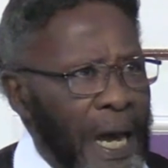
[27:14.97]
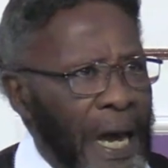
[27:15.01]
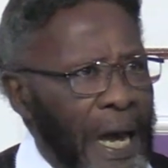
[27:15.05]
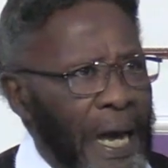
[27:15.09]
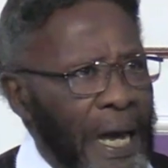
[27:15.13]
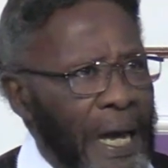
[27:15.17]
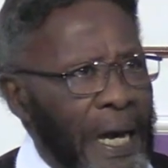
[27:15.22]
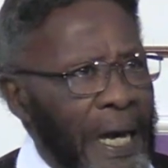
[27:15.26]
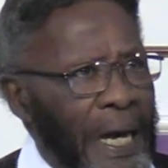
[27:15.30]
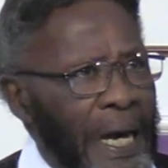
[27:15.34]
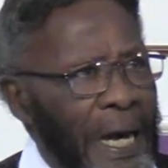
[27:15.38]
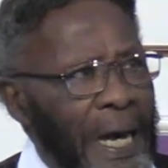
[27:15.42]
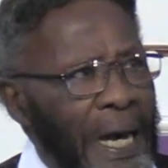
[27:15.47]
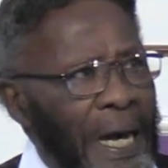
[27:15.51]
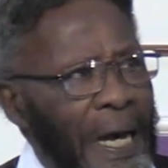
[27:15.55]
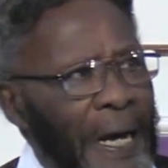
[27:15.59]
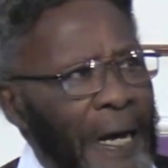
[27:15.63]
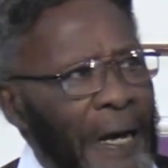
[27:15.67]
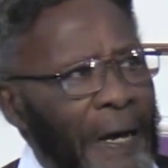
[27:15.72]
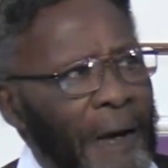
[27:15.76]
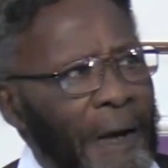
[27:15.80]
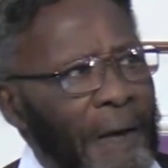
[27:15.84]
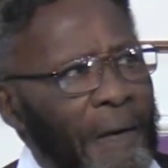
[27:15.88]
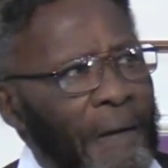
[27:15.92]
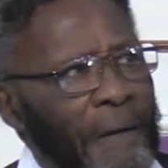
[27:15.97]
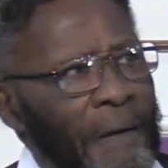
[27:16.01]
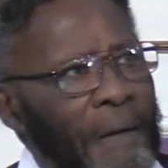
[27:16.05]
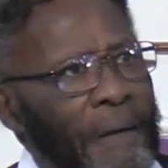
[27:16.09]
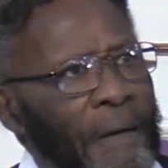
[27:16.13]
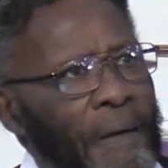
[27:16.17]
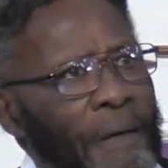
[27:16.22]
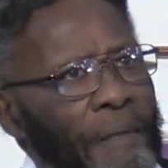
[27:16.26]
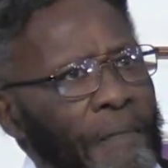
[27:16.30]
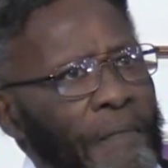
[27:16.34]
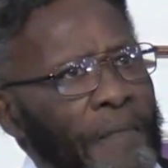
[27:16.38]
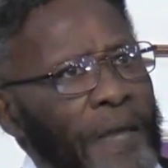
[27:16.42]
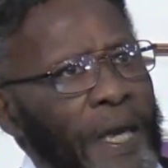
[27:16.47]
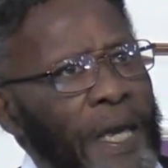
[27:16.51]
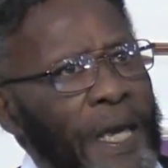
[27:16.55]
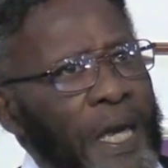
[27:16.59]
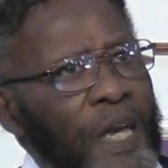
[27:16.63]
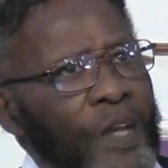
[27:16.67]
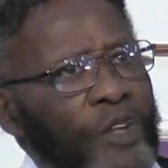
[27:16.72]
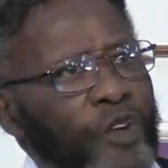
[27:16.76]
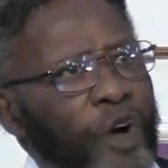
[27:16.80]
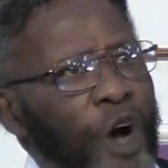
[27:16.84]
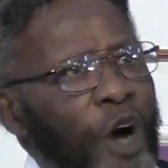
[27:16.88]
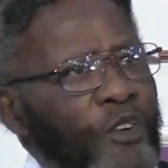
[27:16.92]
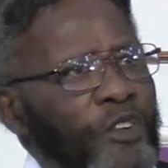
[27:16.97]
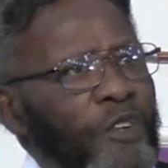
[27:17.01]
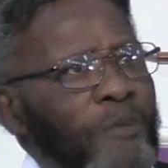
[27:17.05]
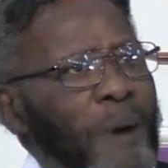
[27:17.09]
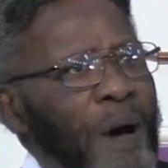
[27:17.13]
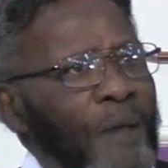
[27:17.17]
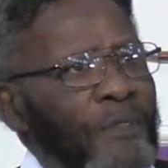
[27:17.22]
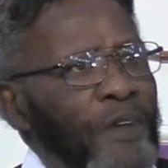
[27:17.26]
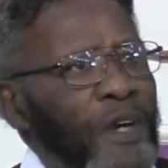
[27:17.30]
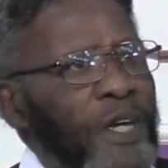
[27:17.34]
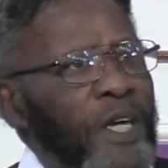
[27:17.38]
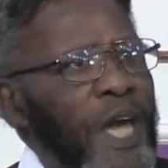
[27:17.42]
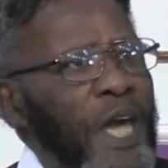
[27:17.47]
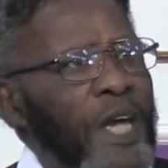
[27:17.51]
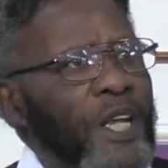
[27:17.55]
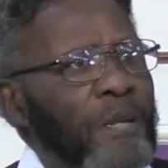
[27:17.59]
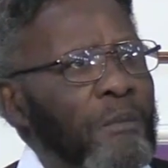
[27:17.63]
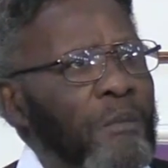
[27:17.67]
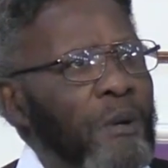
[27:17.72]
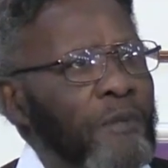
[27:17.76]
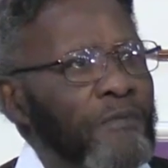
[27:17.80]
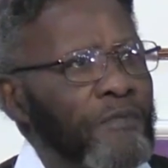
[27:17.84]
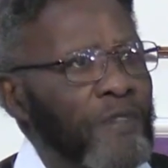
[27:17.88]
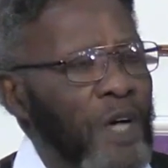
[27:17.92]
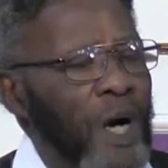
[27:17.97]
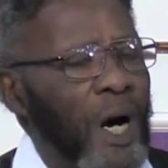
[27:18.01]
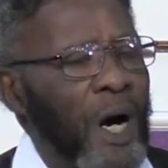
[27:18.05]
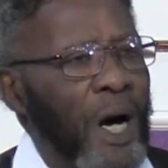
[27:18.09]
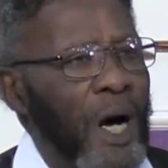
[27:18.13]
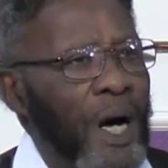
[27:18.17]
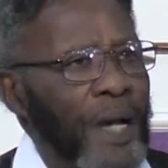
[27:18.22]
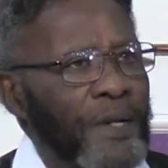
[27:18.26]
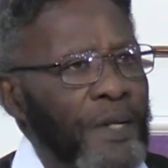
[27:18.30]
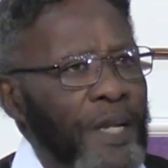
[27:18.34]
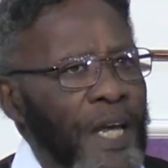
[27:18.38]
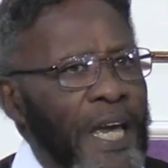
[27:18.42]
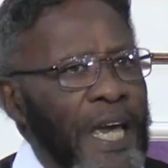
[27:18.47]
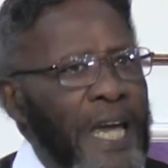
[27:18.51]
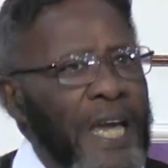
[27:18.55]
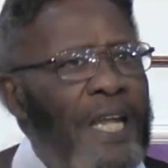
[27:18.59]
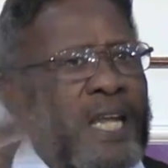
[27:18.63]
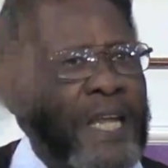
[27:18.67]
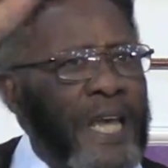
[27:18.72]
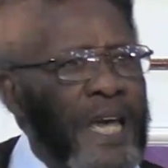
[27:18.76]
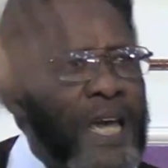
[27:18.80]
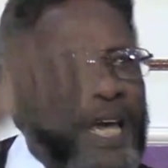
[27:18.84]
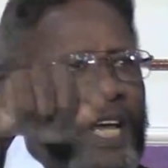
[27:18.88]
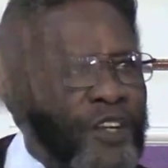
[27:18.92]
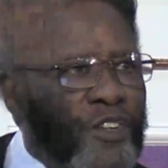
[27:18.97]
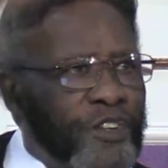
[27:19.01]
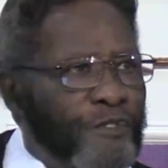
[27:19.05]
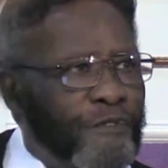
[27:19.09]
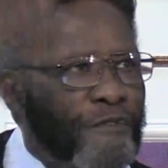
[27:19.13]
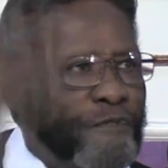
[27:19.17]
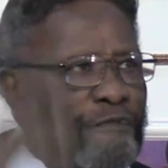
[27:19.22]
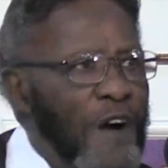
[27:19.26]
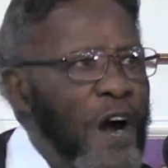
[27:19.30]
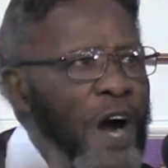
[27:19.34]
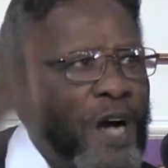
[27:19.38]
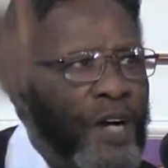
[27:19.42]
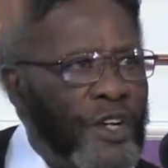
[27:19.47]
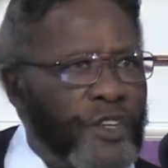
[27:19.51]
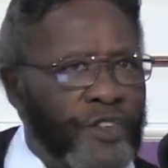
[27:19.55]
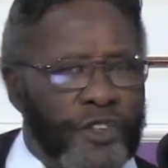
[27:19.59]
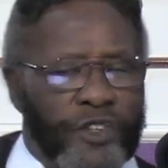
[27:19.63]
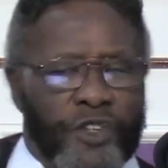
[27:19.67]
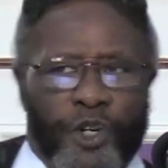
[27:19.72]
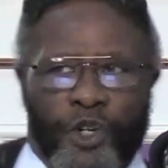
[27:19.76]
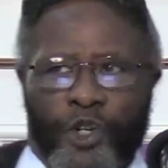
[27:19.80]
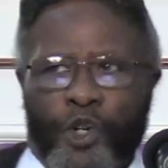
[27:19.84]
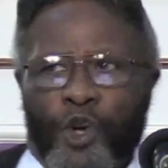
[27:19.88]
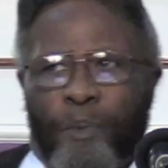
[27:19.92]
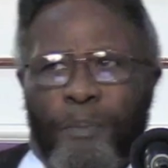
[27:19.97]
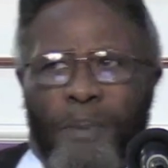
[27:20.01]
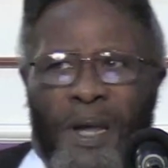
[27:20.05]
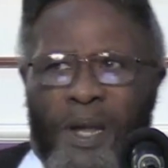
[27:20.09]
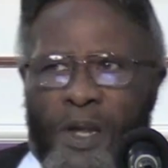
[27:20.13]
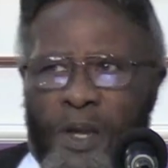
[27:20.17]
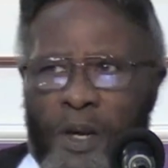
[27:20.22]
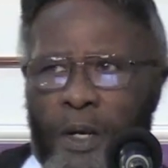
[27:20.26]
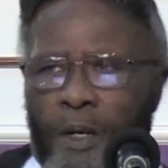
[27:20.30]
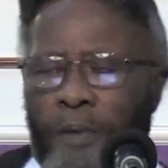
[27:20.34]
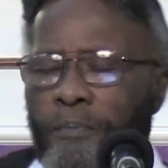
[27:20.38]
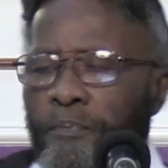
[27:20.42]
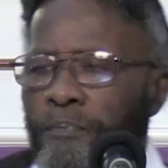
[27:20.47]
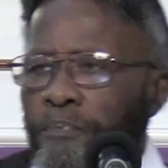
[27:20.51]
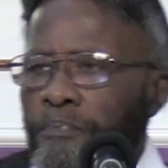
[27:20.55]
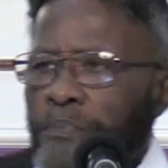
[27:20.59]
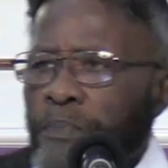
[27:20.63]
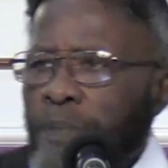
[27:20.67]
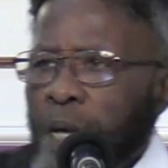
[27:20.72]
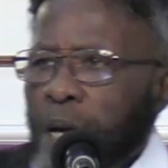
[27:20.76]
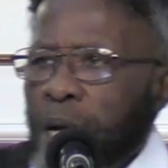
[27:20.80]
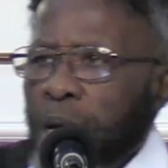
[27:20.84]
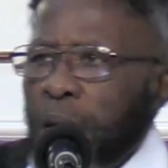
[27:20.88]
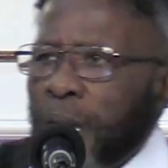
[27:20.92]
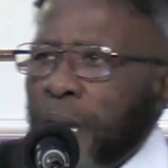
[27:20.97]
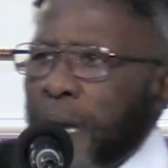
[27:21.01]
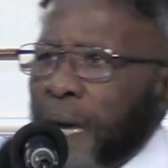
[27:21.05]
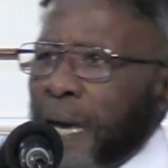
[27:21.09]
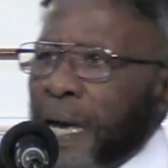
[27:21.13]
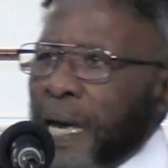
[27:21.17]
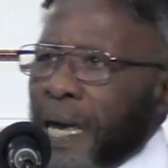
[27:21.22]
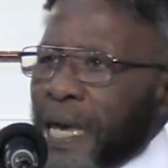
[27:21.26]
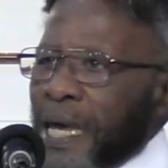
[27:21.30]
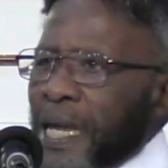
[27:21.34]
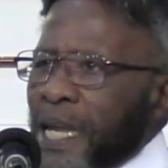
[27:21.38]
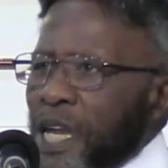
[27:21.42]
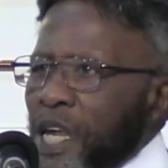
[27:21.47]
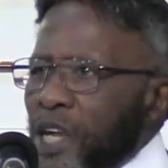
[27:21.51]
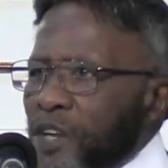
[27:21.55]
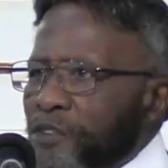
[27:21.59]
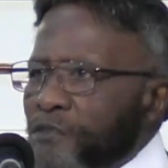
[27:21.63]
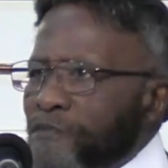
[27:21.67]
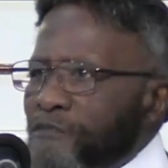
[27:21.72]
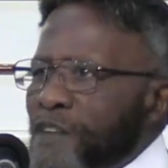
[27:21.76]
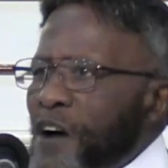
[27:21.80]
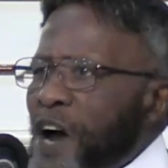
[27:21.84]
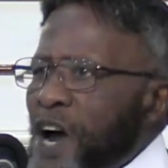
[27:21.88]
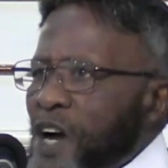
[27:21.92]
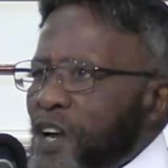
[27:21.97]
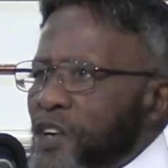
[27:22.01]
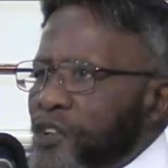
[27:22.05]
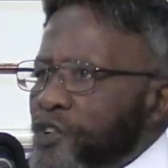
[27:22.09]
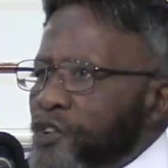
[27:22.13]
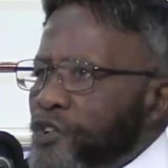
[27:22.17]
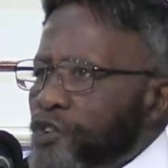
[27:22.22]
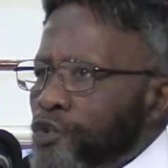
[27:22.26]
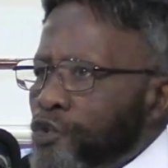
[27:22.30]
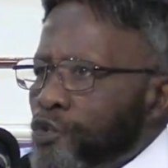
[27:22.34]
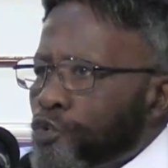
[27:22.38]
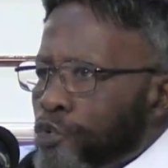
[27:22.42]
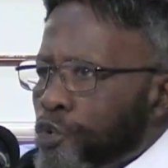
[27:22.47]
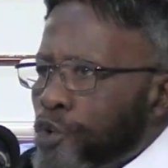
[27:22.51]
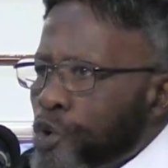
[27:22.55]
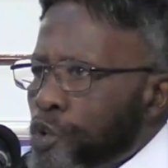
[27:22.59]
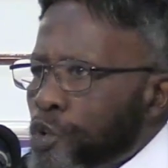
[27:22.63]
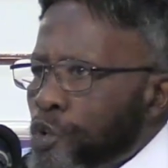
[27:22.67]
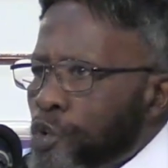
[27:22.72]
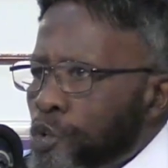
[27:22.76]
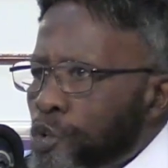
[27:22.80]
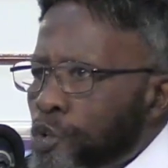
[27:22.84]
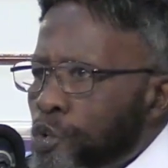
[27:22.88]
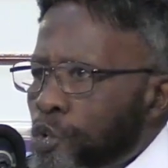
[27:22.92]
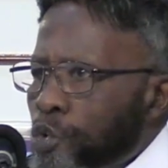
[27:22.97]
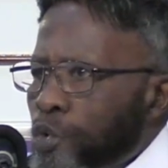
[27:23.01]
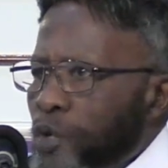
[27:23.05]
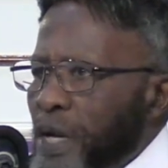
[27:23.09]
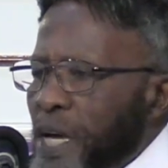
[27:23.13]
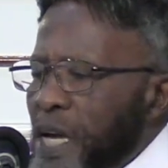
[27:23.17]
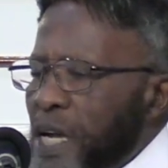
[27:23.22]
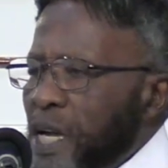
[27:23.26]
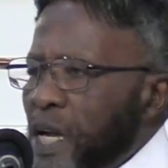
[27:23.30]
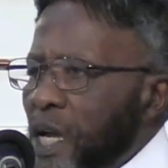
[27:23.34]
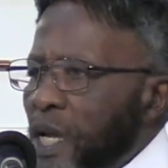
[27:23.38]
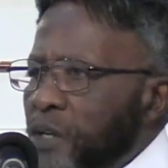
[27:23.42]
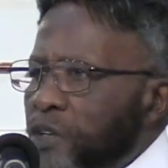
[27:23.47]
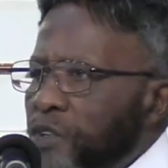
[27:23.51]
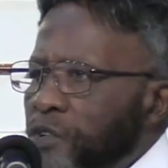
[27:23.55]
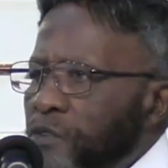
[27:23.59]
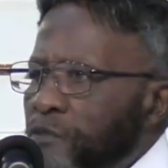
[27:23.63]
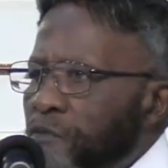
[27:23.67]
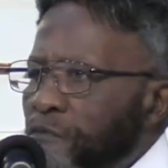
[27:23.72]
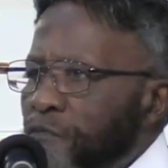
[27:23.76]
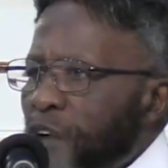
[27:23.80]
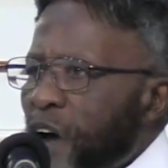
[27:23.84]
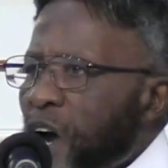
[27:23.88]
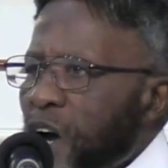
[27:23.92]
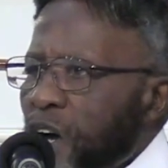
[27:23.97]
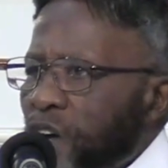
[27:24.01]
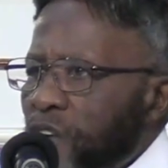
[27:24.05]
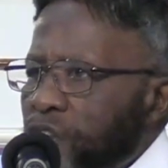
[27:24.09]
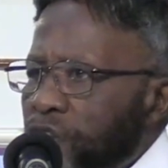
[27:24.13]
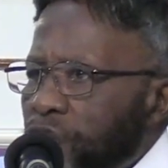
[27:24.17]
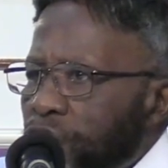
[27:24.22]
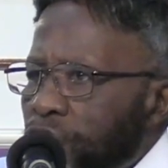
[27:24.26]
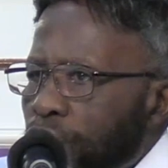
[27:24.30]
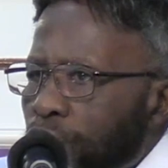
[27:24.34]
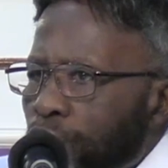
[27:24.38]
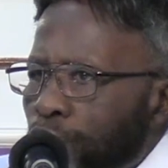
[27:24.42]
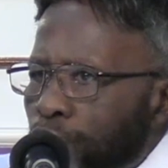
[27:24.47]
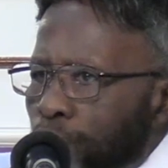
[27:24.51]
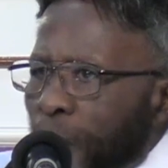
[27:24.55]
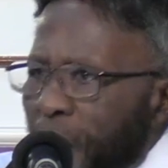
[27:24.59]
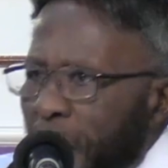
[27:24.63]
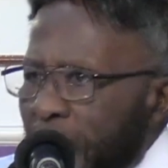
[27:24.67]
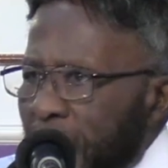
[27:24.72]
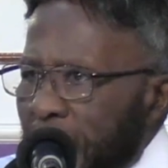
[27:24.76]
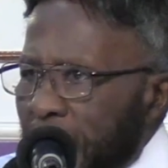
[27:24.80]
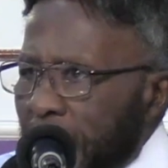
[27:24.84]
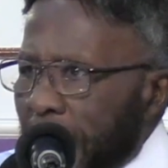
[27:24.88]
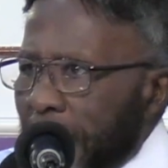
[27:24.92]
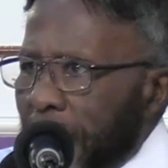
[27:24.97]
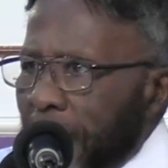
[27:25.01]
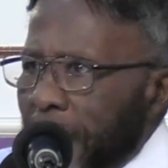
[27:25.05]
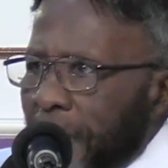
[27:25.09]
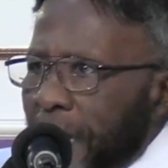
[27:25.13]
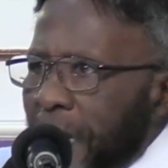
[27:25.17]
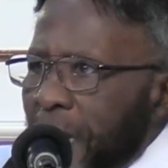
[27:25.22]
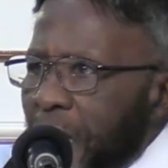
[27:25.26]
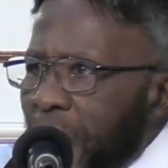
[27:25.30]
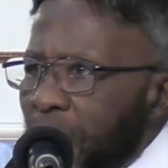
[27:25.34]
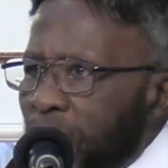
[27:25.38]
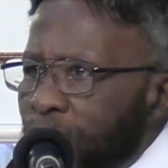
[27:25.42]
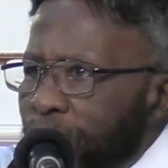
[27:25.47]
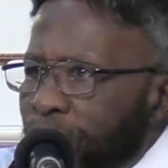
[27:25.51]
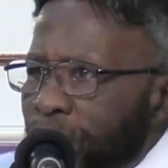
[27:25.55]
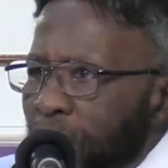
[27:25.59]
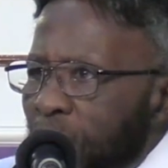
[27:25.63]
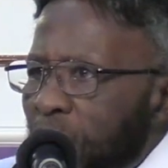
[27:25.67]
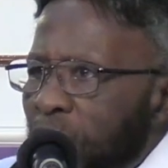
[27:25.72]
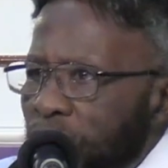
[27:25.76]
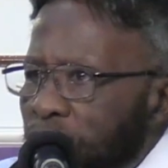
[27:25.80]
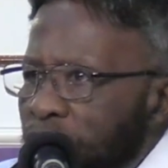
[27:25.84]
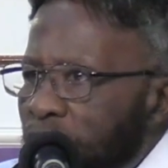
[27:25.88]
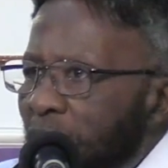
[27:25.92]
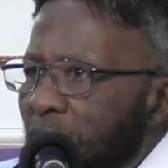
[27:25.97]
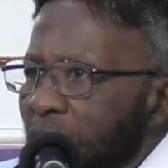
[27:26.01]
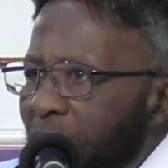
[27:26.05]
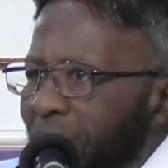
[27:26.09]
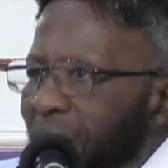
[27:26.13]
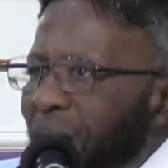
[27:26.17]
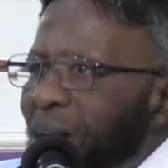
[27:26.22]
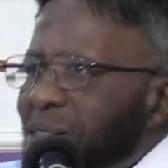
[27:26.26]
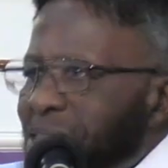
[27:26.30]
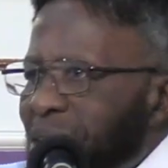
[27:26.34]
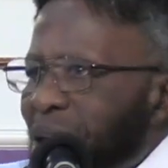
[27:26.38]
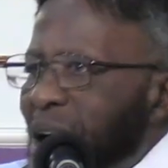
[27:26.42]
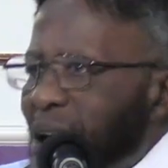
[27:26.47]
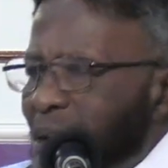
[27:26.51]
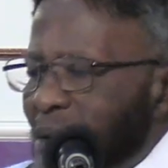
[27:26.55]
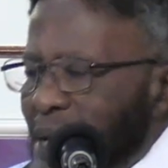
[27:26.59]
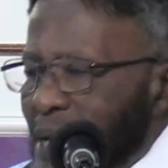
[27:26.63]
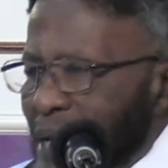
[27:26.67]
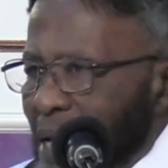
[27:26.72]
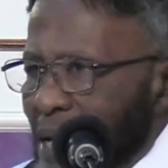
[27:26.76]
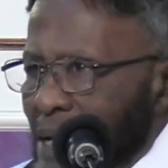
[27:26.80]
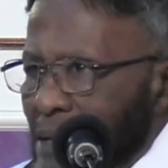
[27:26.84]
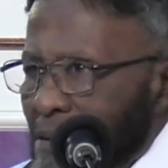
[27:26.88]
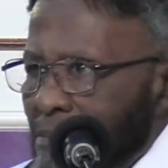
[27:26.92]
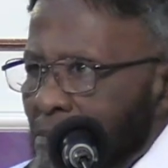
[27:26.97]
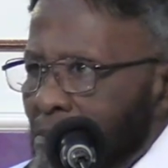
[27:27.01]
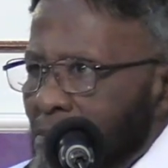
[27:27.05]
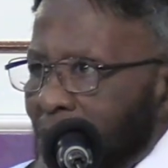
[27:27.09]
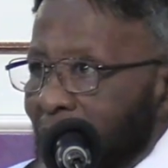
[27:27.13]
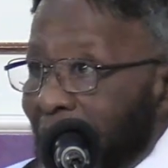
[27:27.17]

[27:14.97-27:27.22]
Uh, uh, the, he talks about the kingdom of God in its first dominion, in its first rule, in its first reign, in its first authority.